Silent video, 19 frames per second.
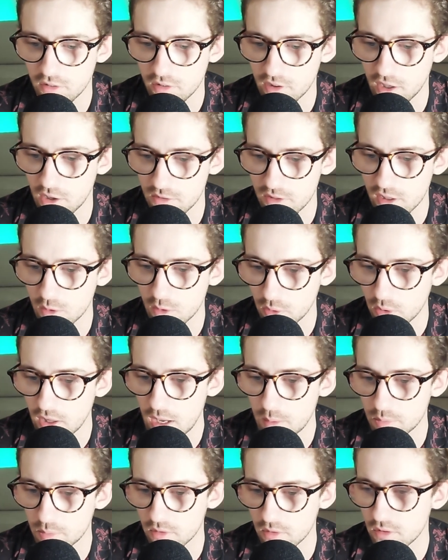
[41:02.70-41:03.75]
I don't think it will
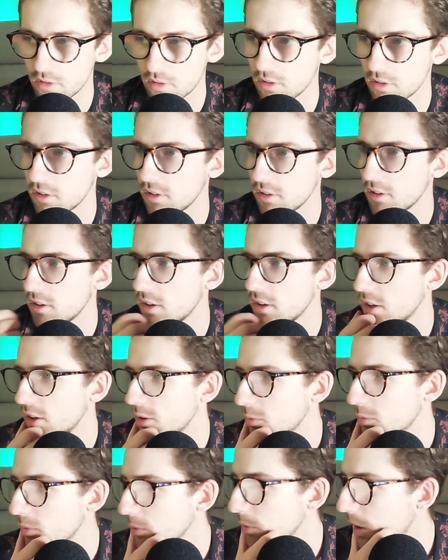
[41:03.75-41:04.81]
happen.
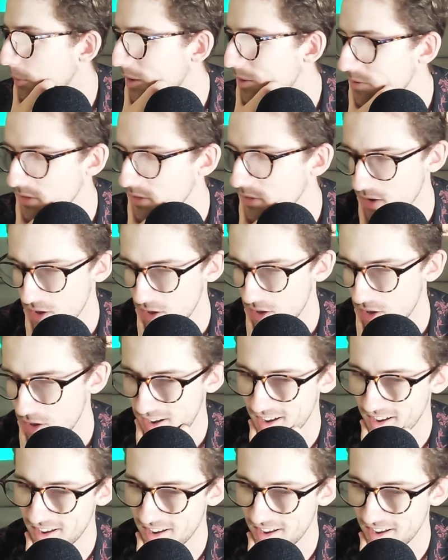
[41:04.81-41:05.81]
But wow, man.